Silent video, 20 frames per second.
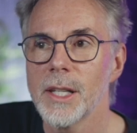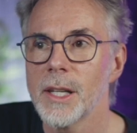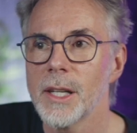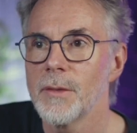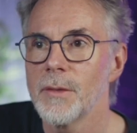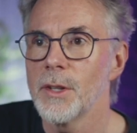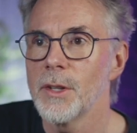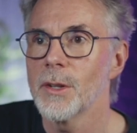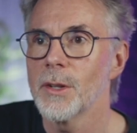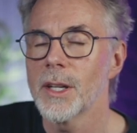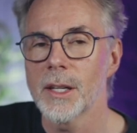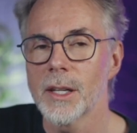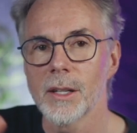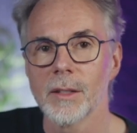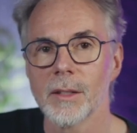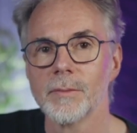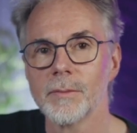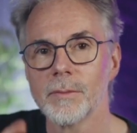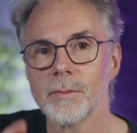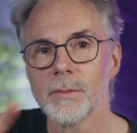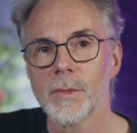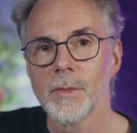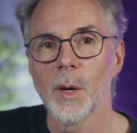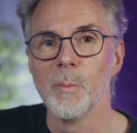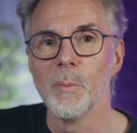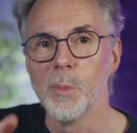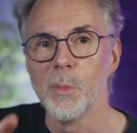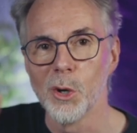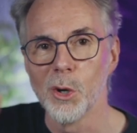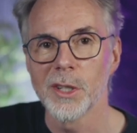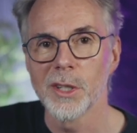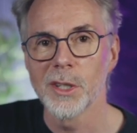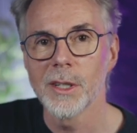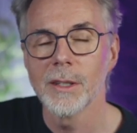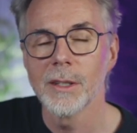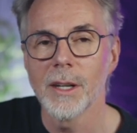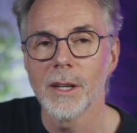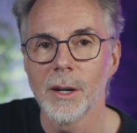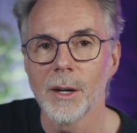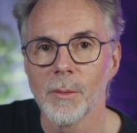like a border
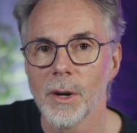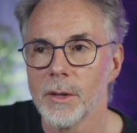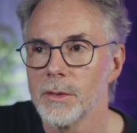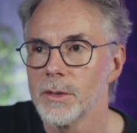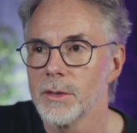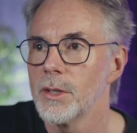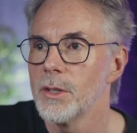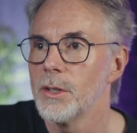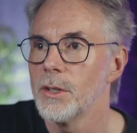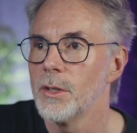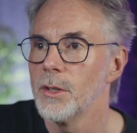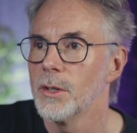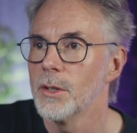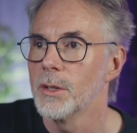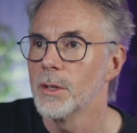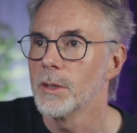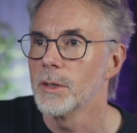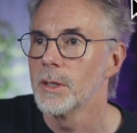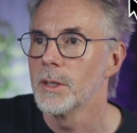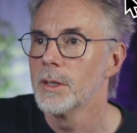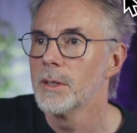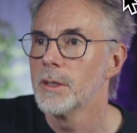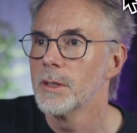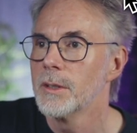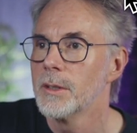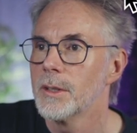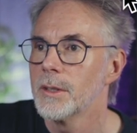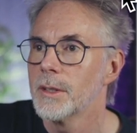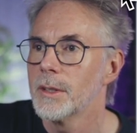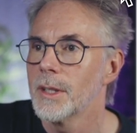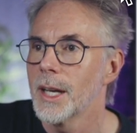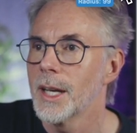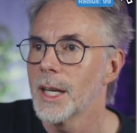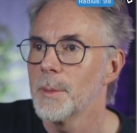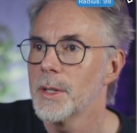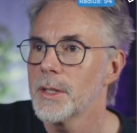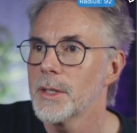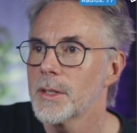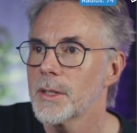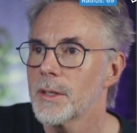around your element,
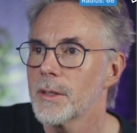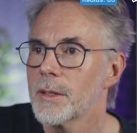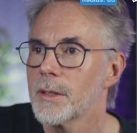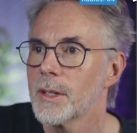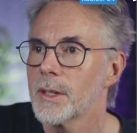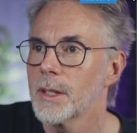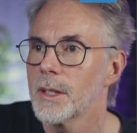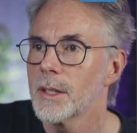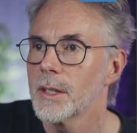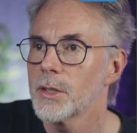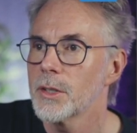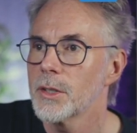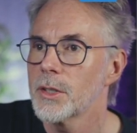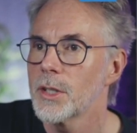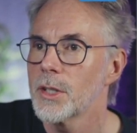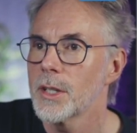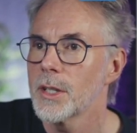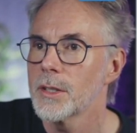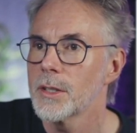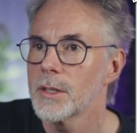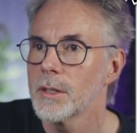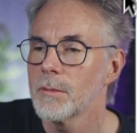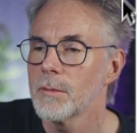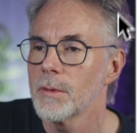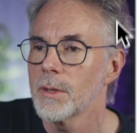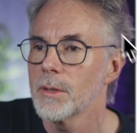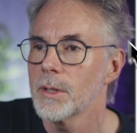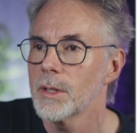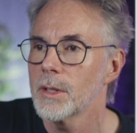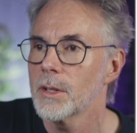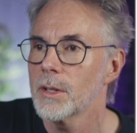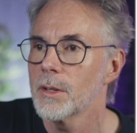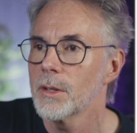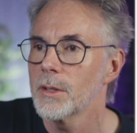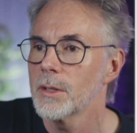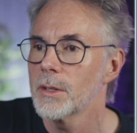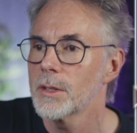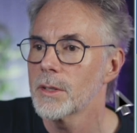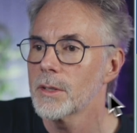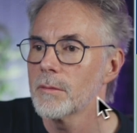and I'll just change the rounded corners
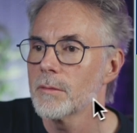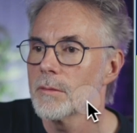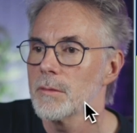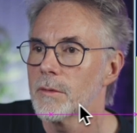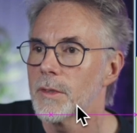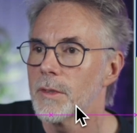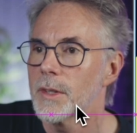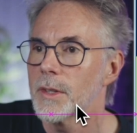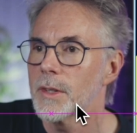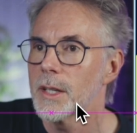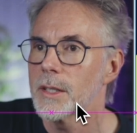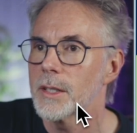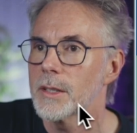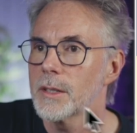for that. You